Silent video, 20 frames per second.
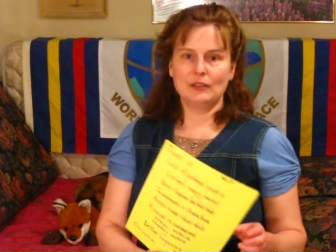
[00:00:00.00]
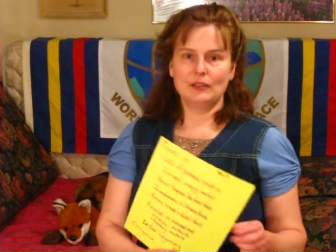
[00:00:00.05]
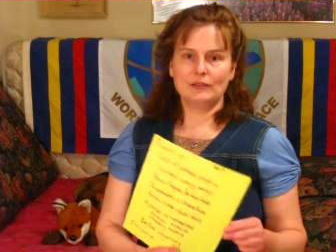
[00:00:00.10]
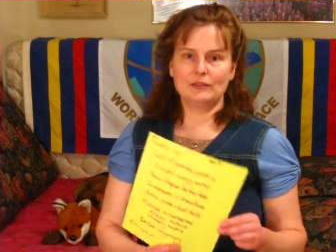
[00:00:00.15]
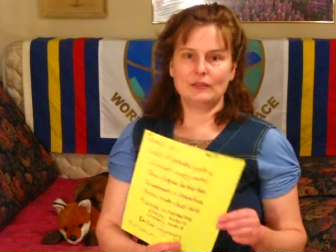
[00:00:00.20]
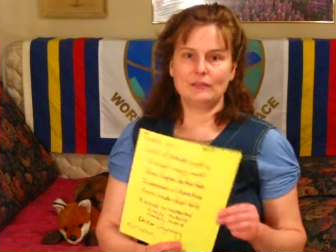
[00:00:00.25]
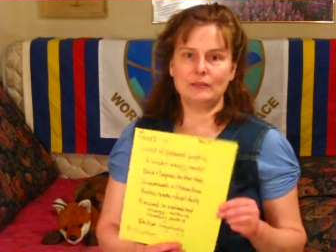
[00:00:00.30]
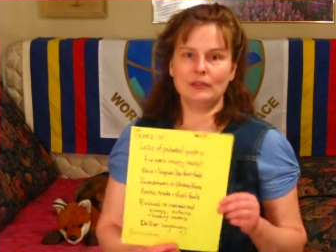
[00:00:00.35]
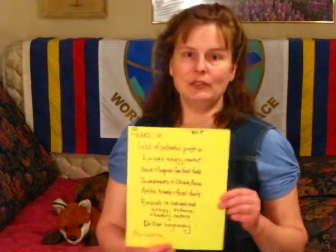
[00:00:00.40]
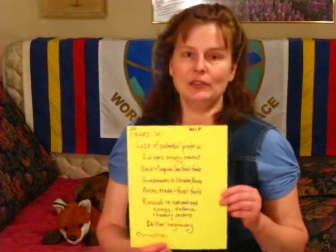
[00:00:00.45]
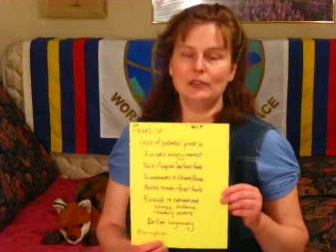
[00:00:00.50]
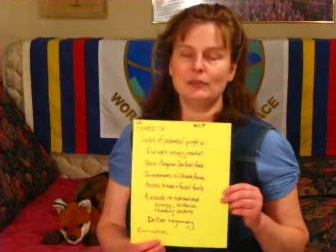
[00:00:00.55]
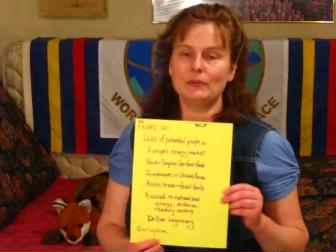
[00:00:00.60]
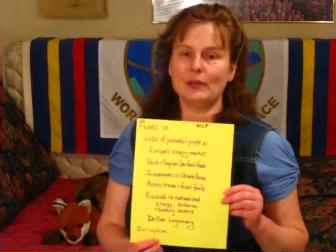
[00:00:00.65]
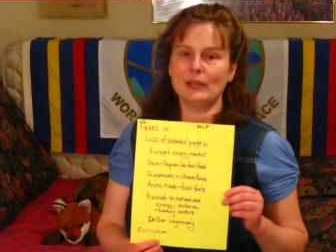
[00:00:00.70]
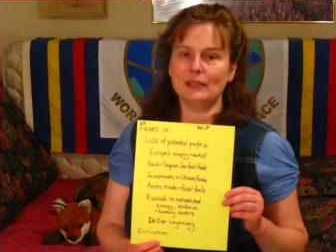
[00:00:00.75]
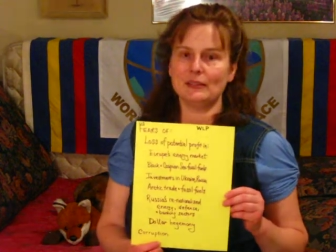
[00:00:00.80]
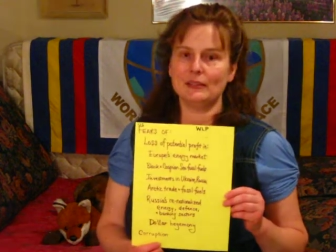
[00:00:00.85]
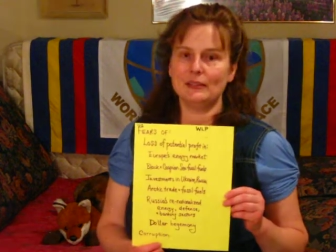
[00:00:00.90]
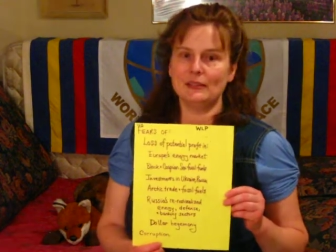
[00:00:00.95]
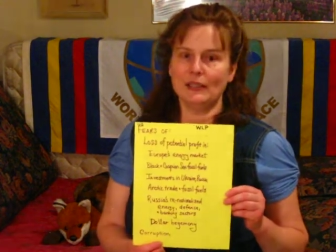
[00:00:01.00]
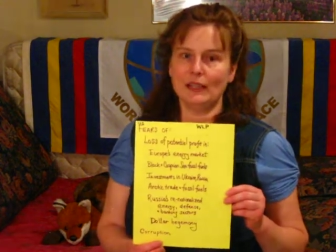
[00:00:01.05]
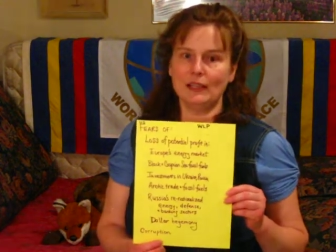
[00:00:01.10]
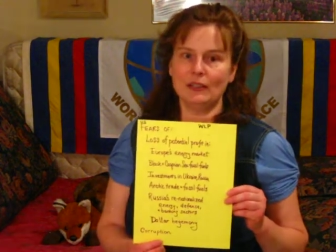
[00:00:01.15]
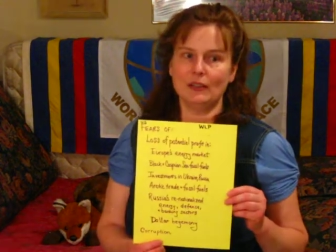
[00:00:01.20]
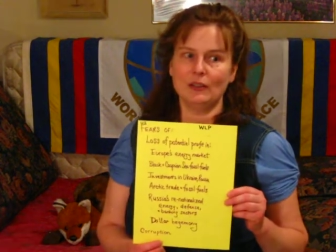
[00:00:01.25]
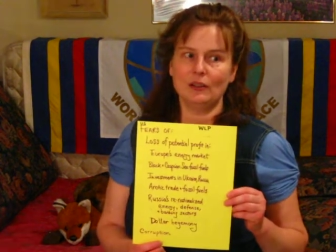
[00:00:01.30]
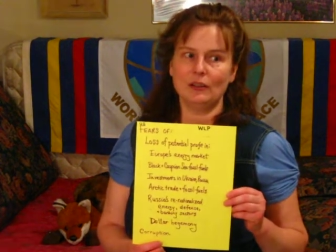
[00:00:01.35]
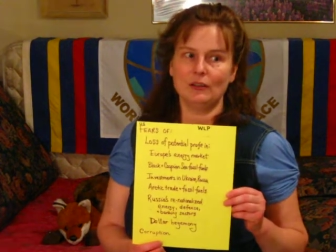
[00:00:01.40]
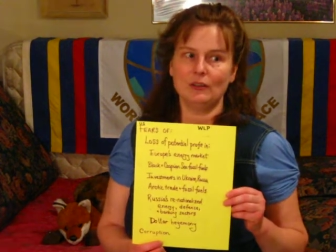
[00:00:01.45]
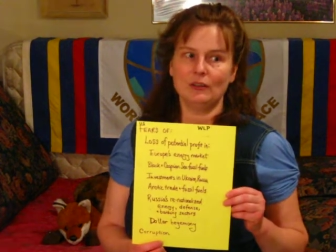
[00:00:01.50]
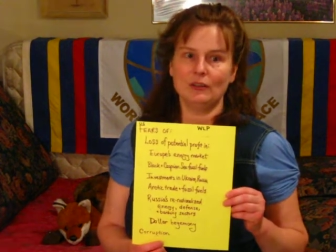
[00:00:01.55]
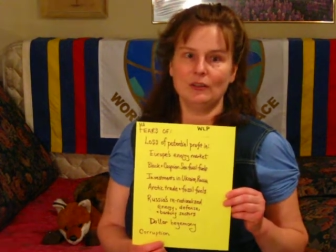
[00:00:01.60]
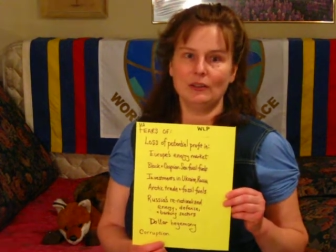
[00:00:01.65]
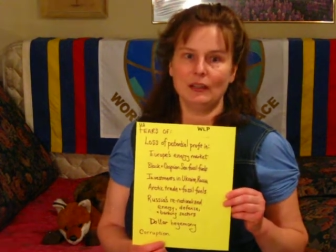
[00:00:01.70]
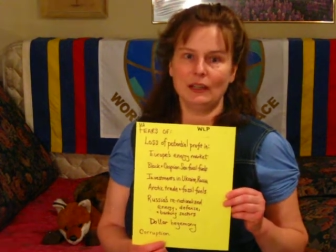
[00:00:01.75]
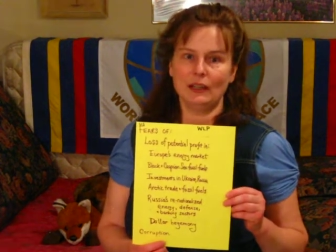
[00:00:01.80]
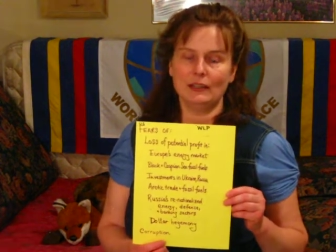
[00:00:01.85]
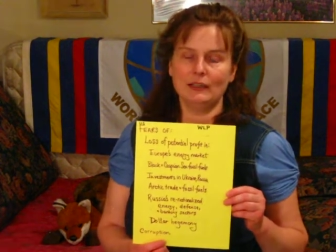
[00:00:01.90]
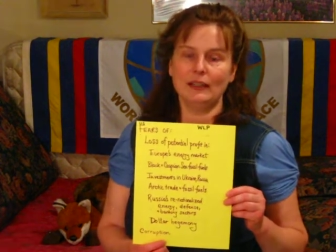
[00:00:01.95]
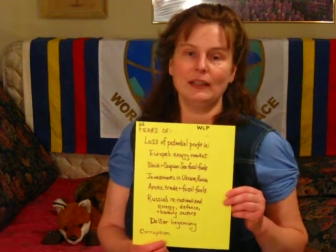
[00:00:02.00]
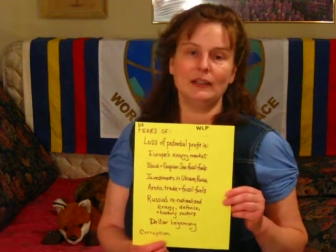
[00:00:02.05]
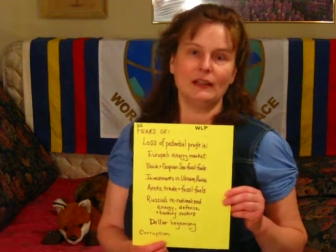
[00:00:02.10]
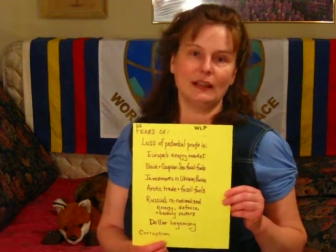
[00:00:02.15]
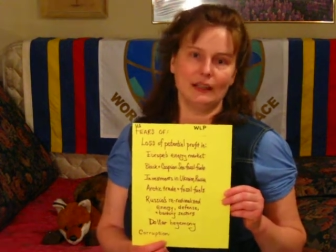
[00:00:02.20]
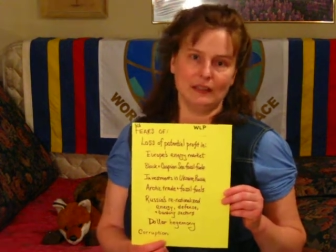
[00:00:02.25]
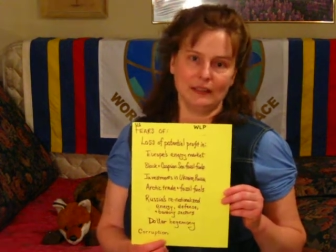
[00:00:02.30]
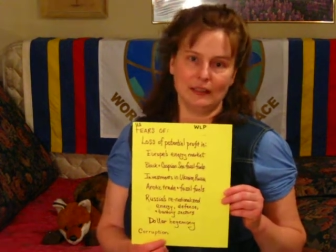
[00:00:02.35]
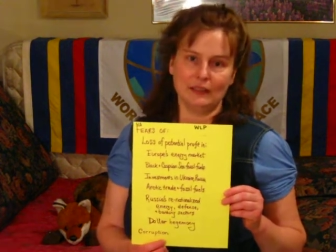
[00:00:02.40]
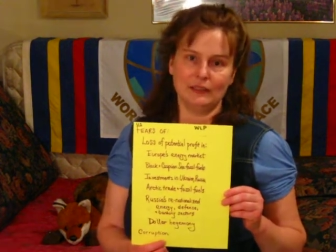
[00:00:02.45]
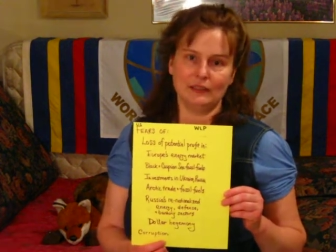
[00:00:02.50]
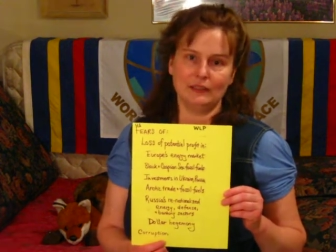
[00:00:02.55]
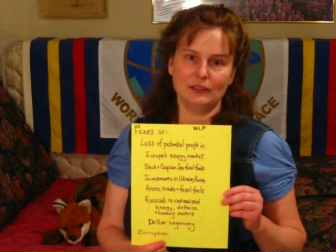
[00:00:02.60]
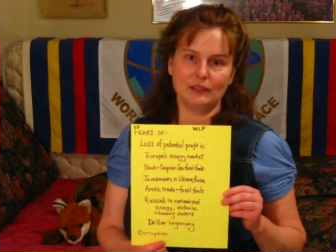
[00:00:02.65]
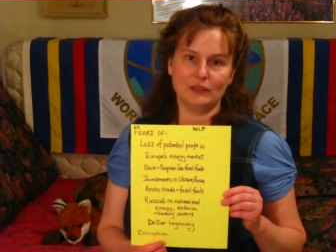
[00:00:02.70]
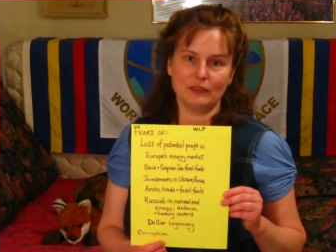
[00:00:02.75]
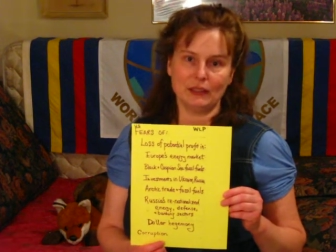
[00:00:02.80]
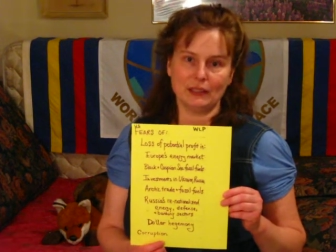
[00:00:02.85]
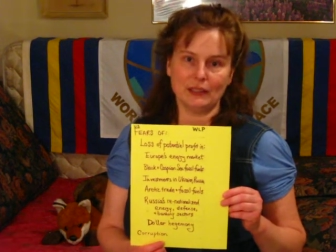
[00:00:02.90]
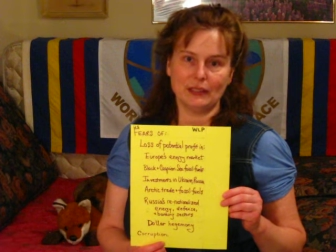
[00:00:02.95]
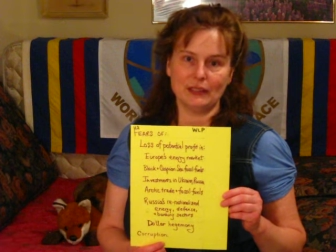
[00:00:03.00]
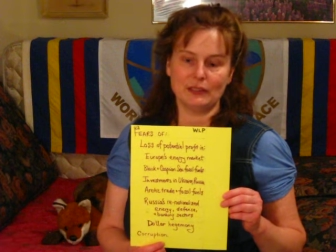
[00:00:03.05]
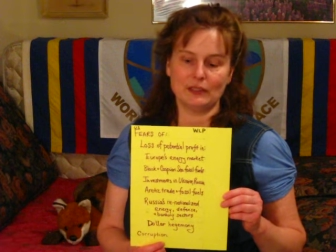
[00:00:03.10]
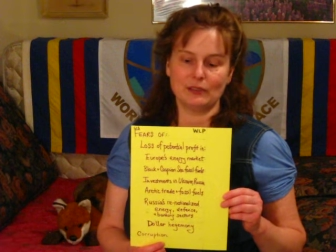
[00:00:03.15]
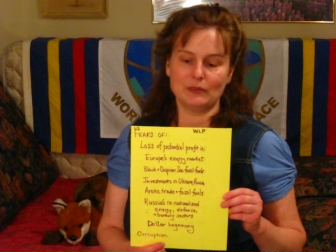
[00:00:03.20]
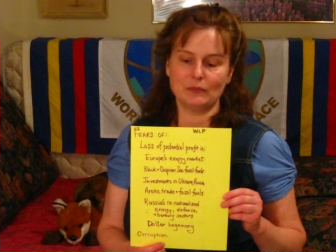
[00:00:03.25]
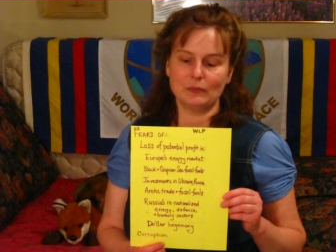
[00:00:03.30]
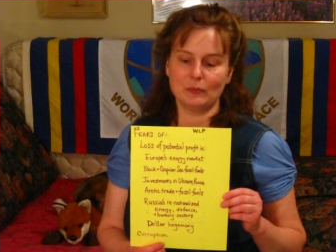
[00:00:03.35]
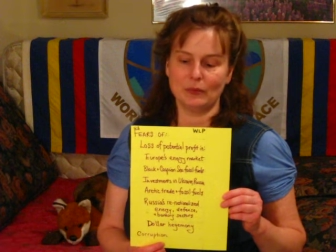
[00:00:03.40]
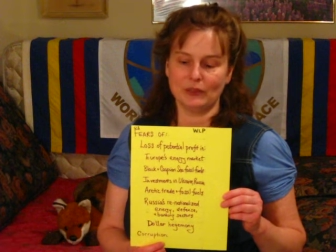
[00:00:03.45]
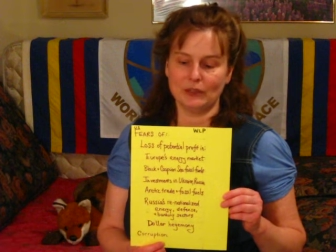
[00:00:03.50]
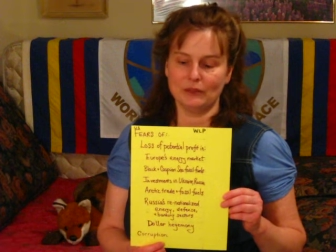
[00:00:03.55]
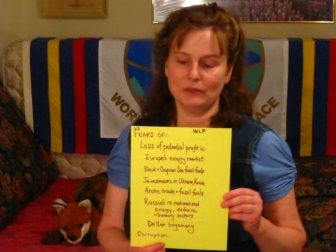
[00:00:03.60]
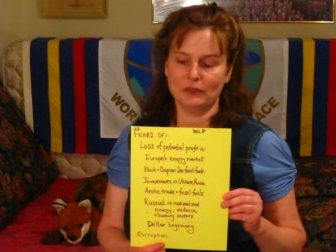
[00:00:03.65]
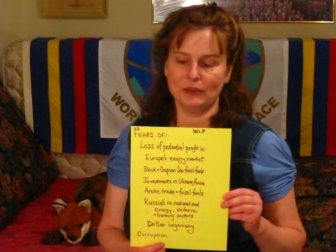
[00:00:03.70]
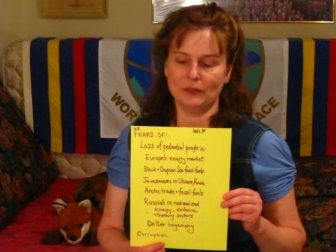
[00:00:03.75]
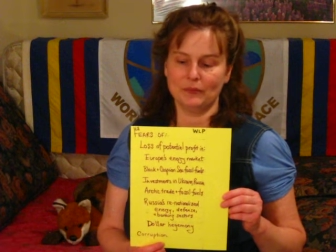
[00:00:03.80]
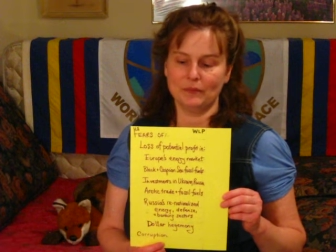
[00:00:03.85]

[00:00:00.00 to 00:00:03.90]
from the U.S., NATO, and their allied Ukrainians' point of view.